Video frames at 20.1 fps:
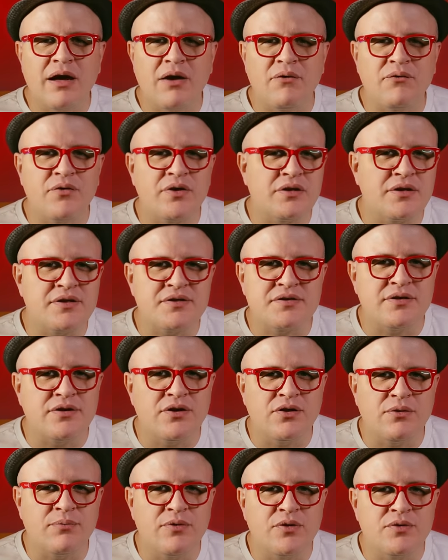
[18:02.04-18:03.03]
however you listen
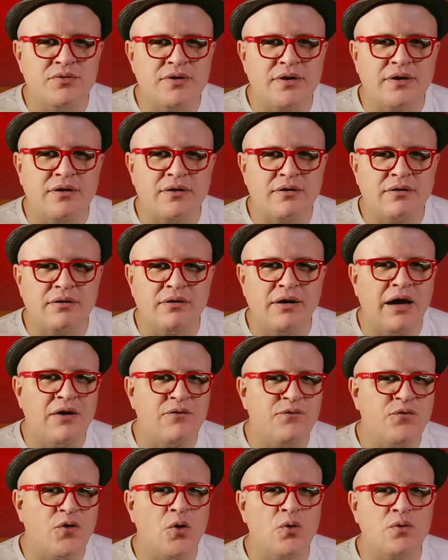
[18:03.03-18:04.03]
to your music,
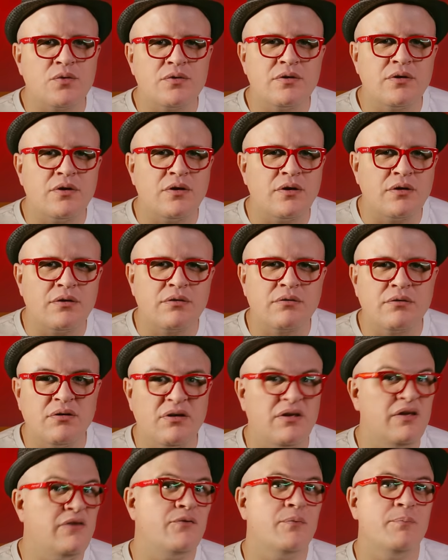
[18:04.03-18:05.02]
iPhone or
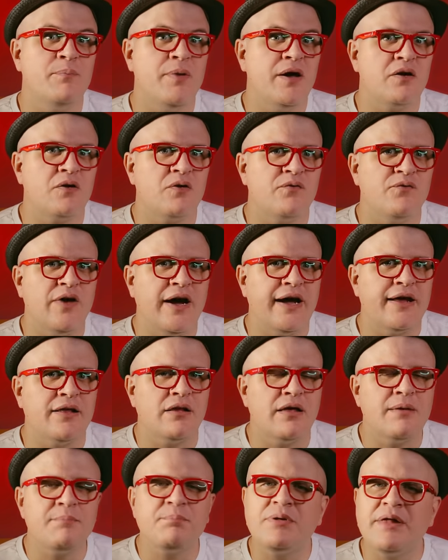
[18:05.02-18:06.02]
even better,
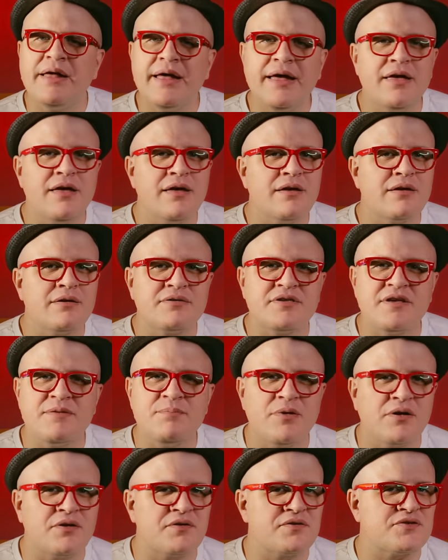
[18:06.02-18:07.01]
vinyl, and play
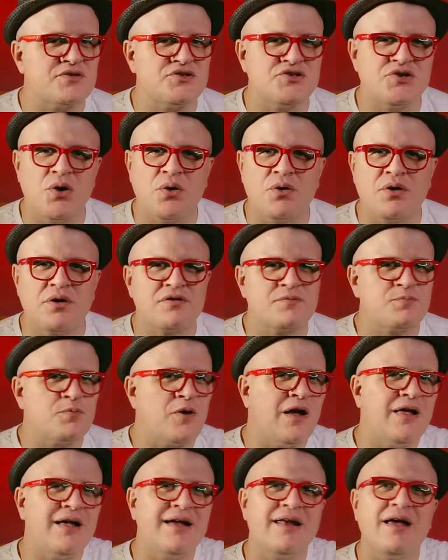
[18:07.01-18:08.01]
Steve Miller's The Joker.
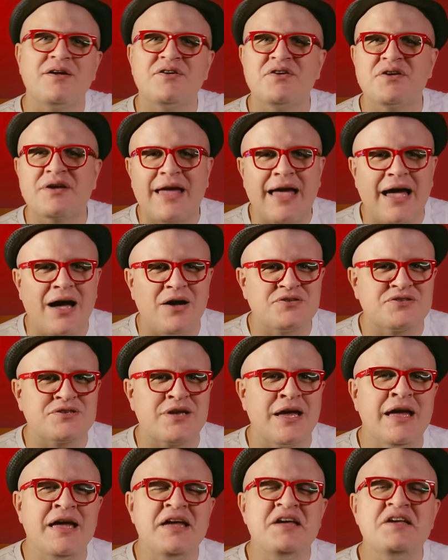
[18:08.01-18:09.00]
Sprawl out on your
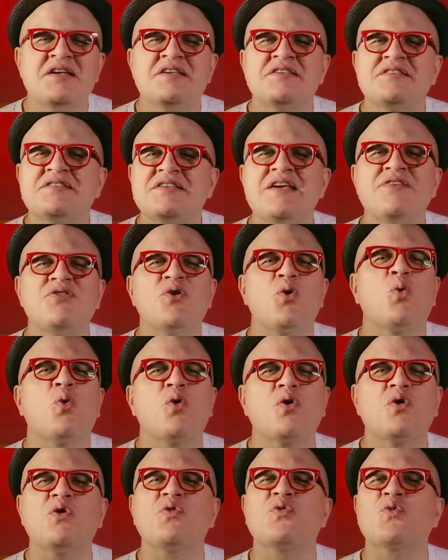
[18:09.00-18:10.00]
couch, see the
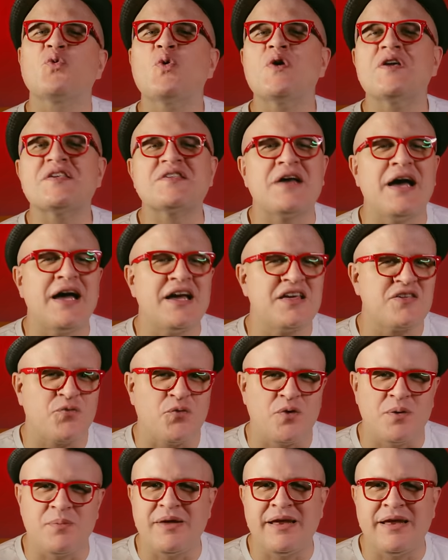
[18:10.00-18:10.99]
world through his eyes for a